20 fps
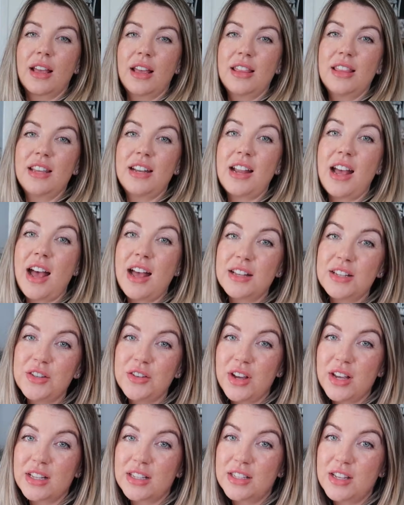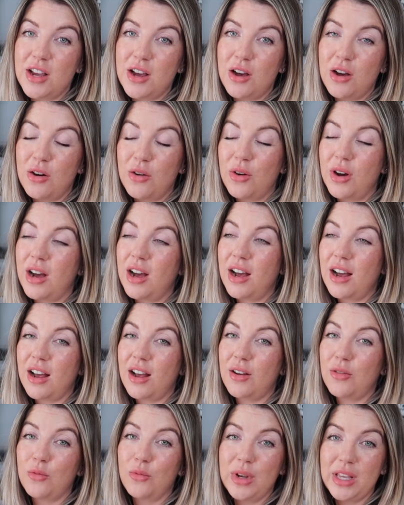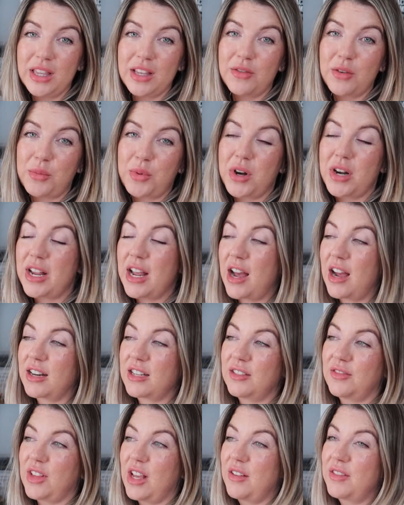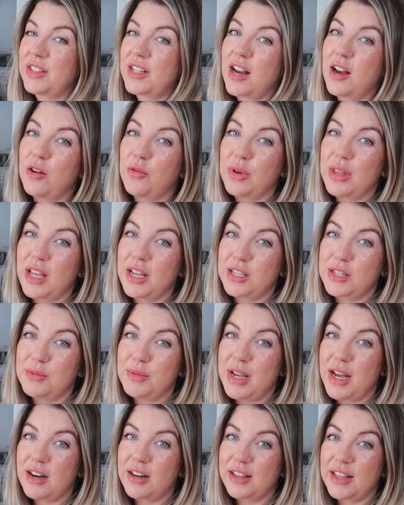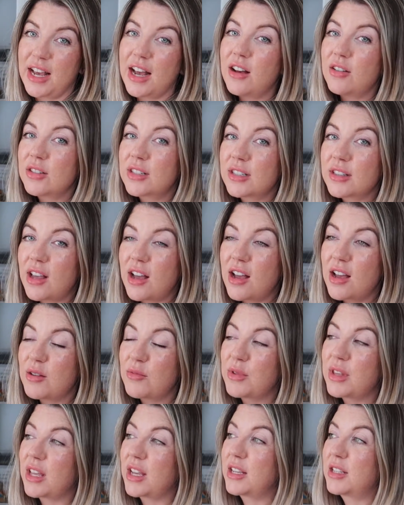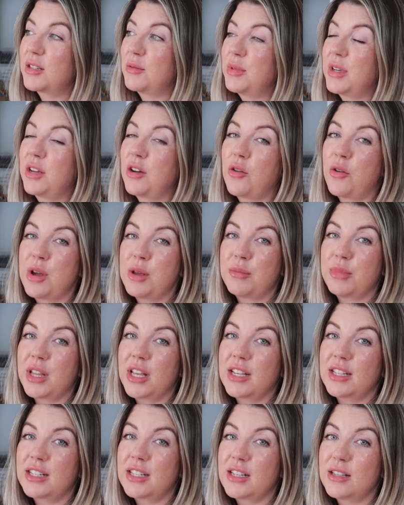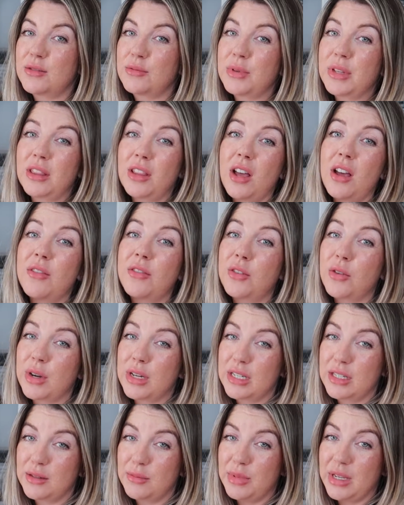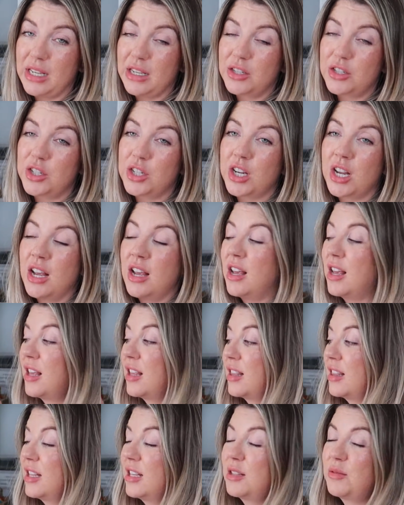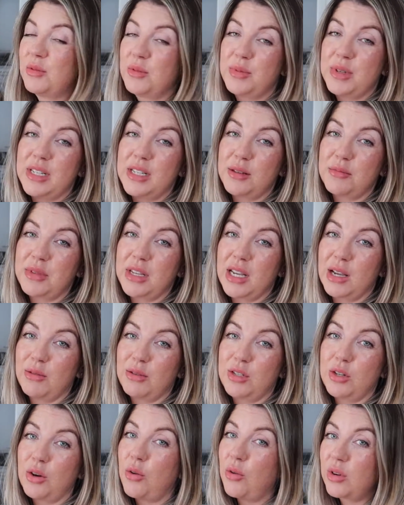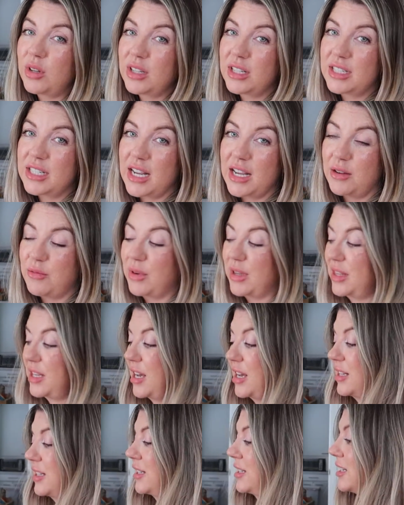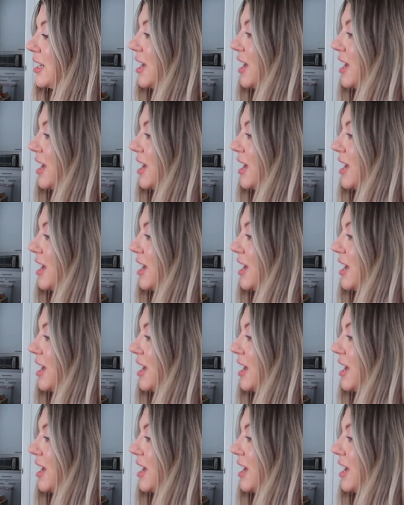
And then, as you guys know, we live a pretty active lifestyle. We like to be out of the house a lot. We like to be going places. We love going to the beach. This would be something I would totally take with us.